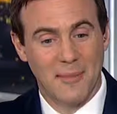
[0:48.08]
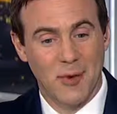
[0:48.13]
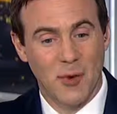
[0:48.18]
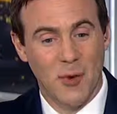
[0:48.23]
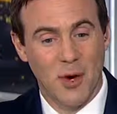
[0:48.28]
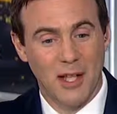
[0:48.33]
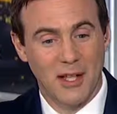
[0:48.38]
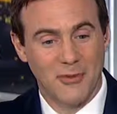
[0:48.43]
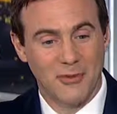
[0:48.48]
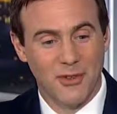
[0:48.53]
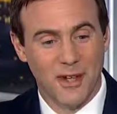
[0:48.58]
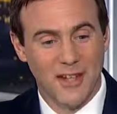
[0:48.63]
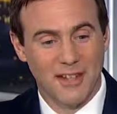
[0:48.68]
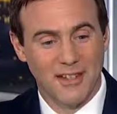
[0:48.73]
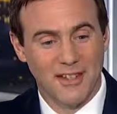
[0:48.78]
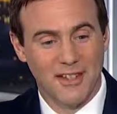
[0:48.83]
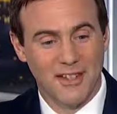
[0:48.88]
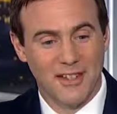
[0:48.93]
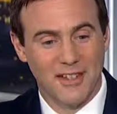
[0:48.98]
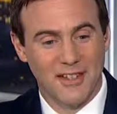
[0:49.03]
I'm qualified
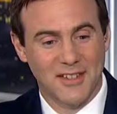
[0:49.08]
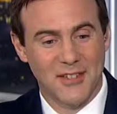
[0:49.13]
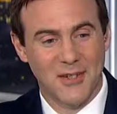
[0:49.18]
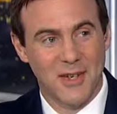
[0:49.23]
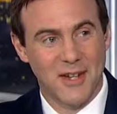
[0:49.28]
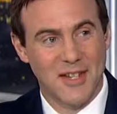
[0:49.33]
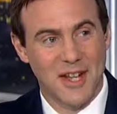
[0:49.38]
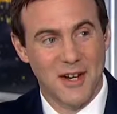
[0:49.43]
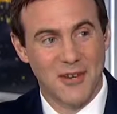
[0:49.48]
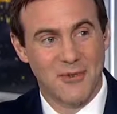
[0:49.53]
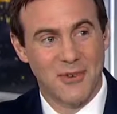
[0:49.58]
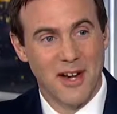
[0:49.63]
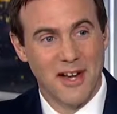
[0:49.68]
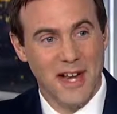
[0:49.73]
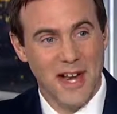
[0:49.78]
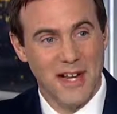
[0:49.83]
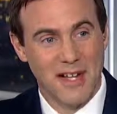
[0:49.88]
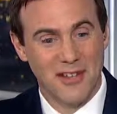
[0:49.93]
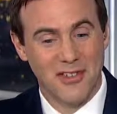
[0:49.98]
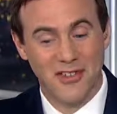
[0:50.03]
to, to identify
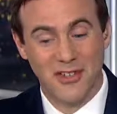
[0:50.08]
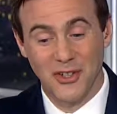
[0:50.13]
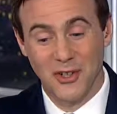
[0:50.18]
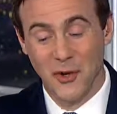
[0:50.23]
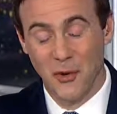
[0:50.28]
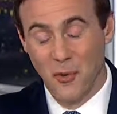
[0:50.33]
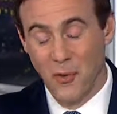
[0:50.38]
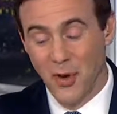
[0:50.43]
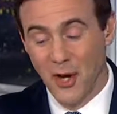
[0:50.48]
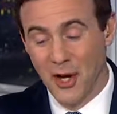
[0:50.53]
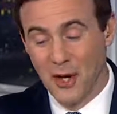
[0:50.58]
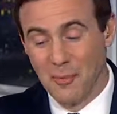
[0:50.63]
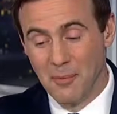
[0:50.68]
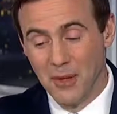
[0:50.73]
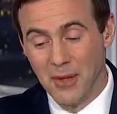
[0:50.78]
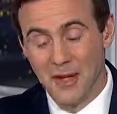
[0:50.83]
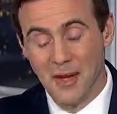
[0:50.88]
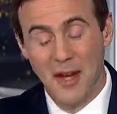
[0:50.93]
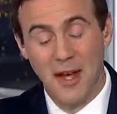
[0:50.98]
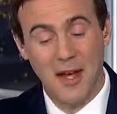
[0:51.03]
any single one,
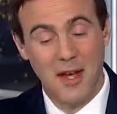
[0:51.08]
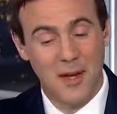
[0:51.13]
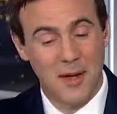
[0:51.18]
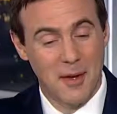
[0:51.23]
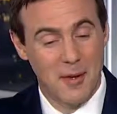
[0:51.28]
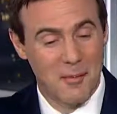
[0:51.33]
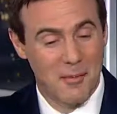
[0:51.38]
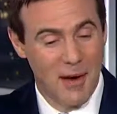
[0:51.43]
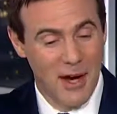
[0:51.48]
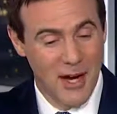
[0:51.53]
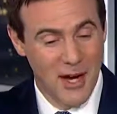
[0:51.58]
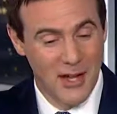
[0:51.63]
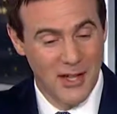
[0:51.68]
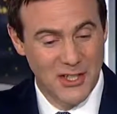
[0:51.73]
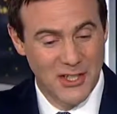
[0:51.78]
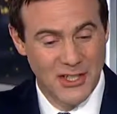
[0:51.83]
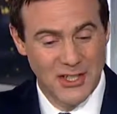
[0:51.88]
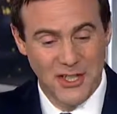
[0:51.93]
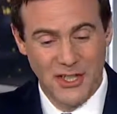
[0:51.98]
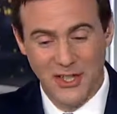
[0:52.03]
but my
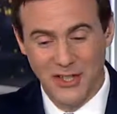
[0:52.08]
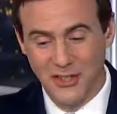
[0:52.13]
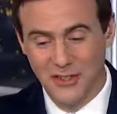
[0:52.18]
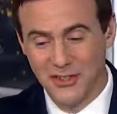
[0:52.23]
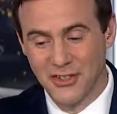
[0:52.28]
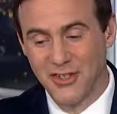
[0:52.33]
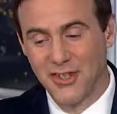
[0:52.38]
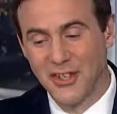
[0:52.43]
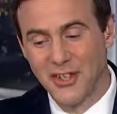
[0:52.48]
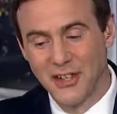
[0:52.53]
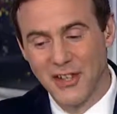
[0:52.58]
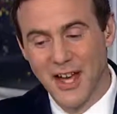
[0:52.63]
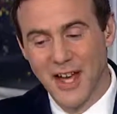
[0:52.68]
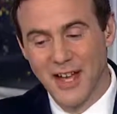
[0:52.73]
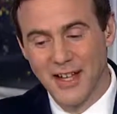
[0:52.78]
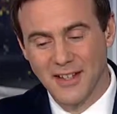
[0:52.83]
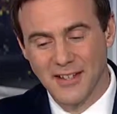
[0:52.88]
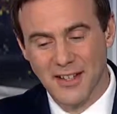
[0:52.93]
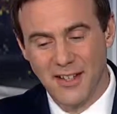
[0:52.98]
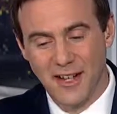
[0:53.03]
hunch is
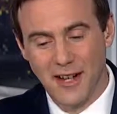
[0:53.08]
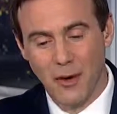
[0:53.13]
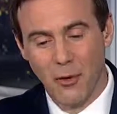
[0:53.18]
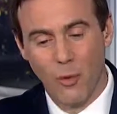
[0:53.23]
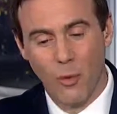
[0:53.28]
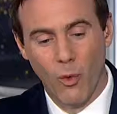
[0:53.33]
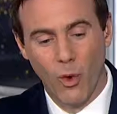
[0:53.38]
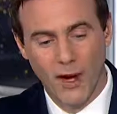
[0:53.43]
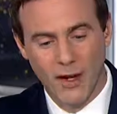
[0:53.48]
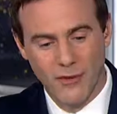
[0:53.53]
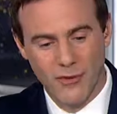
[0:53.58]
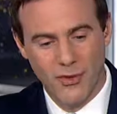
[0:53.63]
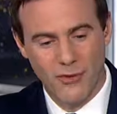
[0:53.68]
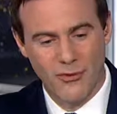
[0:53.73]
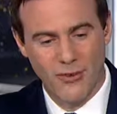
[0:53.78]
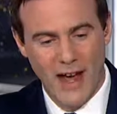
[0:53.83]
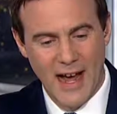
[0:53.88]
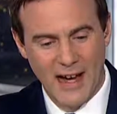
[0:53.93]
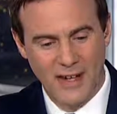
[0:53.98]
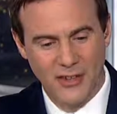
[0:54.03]
that uh, one of the
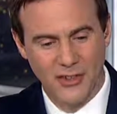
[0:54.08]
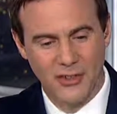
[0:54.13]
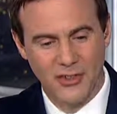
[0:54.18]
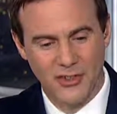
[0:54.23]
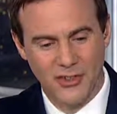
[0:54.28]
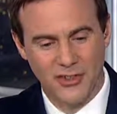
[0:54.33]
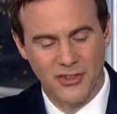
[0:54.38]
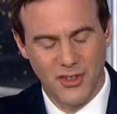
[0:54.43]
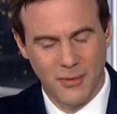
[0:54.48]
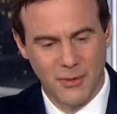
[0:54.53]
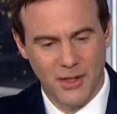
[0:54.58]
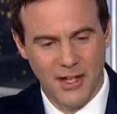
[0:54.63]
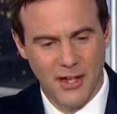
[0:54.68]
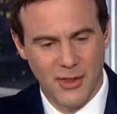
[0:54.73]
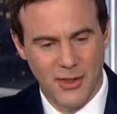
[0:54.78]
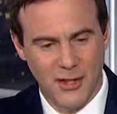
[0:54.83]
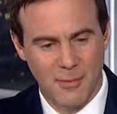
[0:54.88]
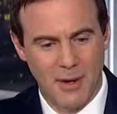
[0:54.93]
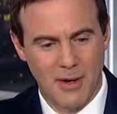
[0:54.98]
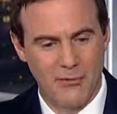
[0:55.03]
factors, and something I
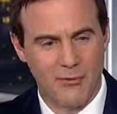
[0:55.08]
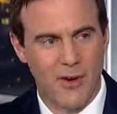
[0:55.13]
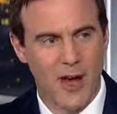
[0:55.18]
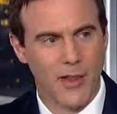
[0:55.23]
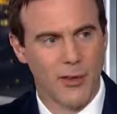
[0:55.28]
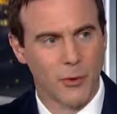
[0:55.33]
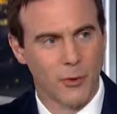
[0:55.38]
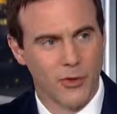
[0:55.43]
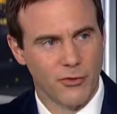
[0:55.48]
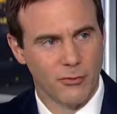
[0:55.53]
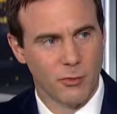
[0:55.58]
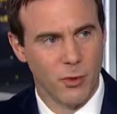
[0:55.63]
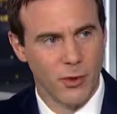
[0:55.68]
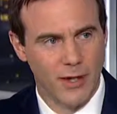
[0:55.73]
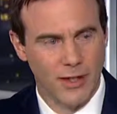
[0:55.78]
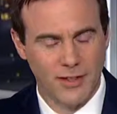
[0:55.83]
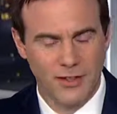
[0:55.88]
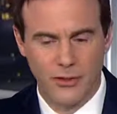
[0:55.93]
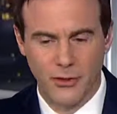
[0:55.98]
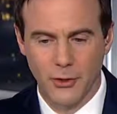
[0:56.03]
think my father would have
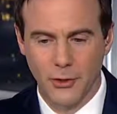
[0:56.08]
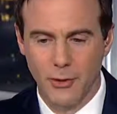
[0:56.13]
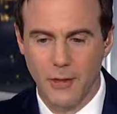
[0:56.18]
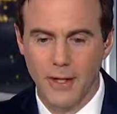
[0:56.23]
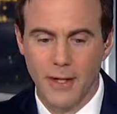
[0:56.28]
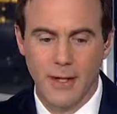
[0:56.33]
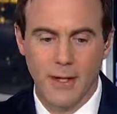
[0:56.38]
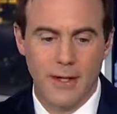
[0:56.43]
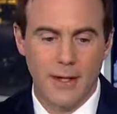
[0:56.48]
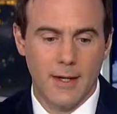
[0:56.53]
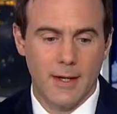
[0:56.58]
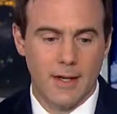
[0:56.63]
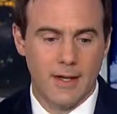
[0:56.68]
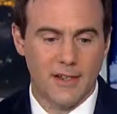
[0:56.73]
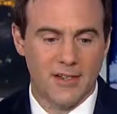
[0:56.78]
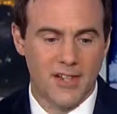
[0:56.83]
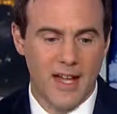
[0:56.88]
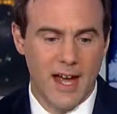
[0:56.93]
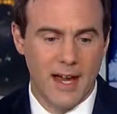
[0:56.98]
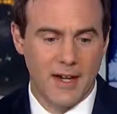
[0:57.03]
pointed to,
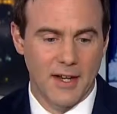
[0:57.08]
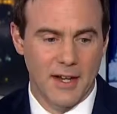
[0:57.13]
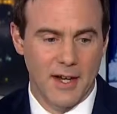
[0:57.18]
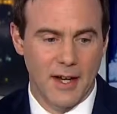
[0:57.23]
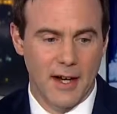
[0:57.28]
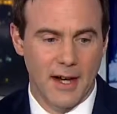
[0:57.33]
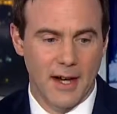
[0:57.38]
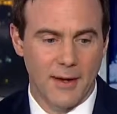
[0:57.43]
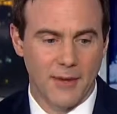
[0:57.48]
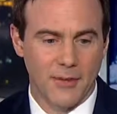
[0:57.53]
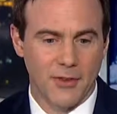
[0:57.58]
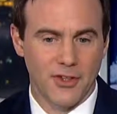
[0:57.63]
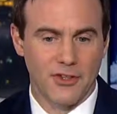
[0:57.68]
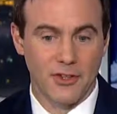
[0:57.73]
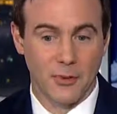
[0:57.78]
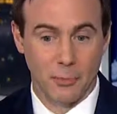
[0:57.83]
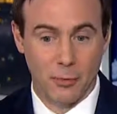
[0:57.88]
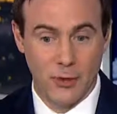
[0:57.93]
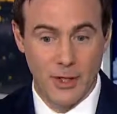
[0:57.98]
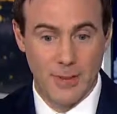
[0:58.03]
is that uh, the
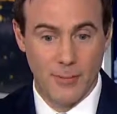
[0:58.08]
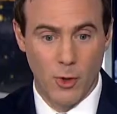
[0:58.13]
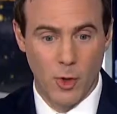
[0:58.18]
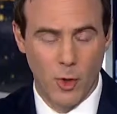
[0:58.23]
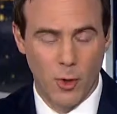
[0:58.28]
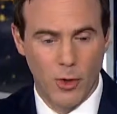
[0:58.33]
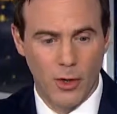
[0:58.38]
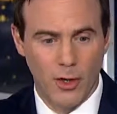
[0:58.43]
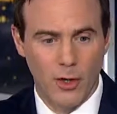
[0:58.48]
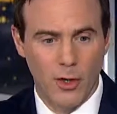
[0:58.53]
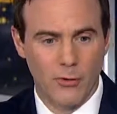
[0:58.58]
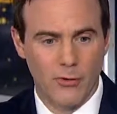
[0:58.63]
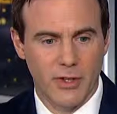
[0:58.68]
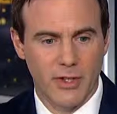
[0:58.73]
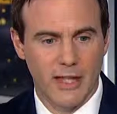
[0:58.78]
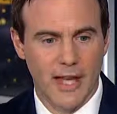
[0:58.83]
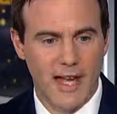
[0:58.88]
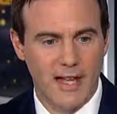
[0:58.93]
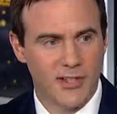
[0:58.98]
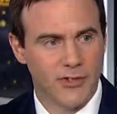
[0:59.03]
Supreme Court over
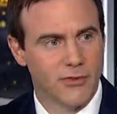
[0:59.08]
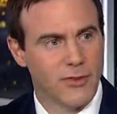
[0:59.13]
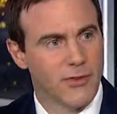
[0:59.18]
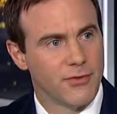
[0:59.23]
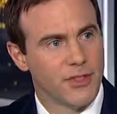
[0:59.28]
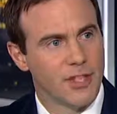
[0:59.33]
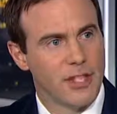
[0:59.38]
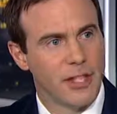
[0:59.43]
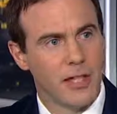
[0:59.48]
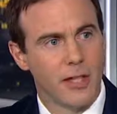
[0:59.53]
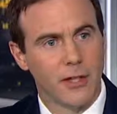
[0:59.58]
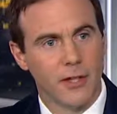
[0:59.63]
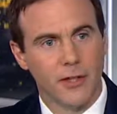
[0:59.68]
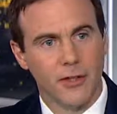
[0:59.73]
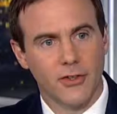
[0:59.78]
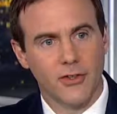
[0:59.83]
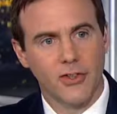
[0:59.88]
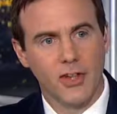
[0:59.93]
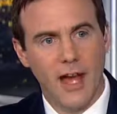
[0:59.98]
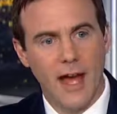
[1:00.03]
the last 50
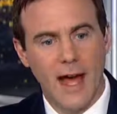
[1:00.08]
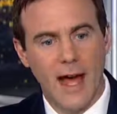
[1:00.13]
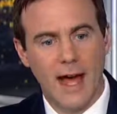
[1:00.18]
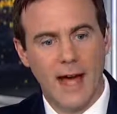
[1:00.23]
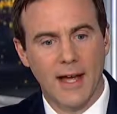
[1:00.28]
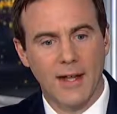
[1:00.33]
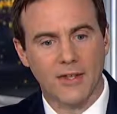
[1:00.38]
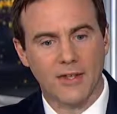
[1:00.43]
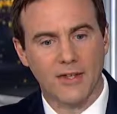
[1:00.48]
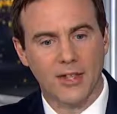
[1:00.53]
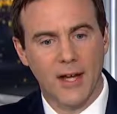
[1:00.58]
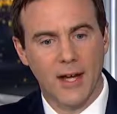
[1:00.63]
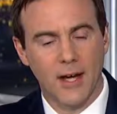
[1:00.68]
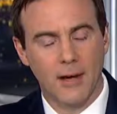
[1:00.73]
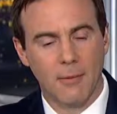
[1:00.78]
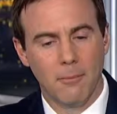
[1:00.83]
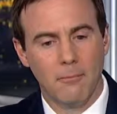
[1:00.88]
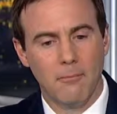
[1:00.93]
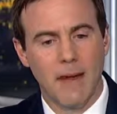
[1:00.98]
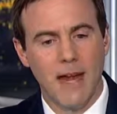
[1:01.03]
years has
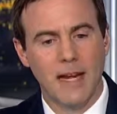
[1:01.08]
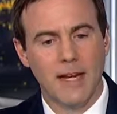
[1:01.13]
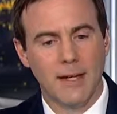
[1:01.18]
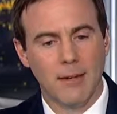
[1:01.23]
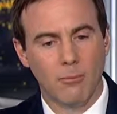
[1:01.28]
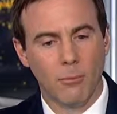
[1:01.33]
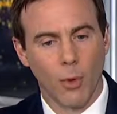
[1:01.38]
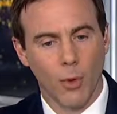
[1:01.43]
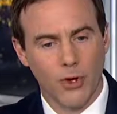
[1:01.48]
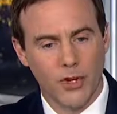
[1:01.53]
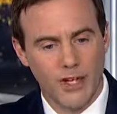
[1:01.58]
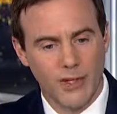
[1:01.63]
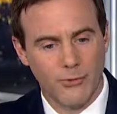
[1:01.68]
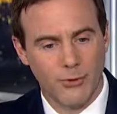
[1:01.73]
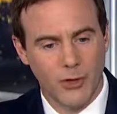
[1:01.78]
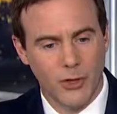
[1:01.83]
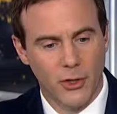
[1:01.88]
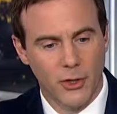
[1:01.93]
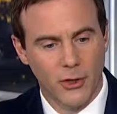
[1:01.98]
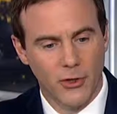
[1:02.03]
uh, made it more
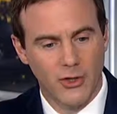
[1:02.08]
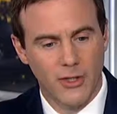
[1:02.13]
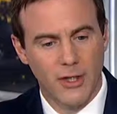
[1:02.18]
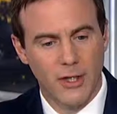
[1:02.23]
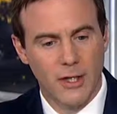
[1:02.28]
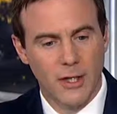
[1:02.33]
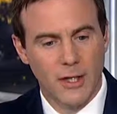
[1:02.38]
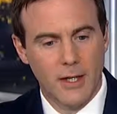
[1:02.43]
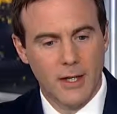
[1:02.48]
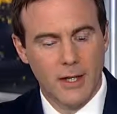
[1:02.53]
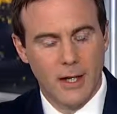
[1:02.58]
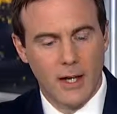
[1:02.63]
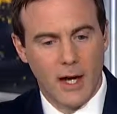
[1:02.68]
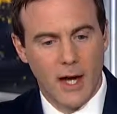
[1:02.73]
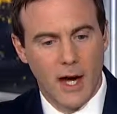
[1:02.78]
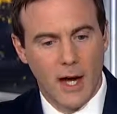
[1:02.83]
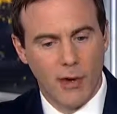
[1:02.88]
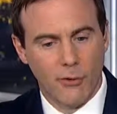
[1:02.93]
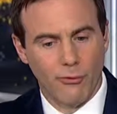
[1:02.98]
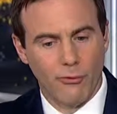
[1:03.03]
difficult
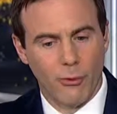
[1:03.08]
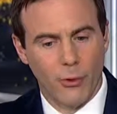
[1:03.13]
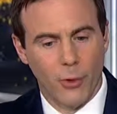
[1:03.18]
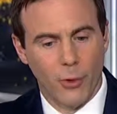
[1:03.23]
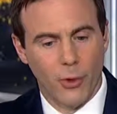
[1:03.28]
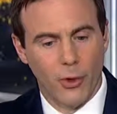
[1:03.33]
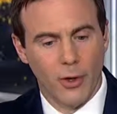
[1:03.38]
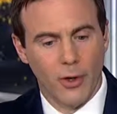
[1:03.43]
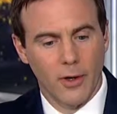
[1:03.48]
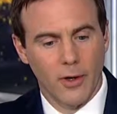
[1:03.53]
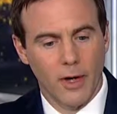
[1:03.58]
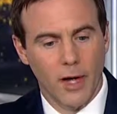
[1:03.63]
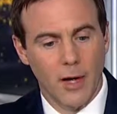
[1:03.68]
uh, for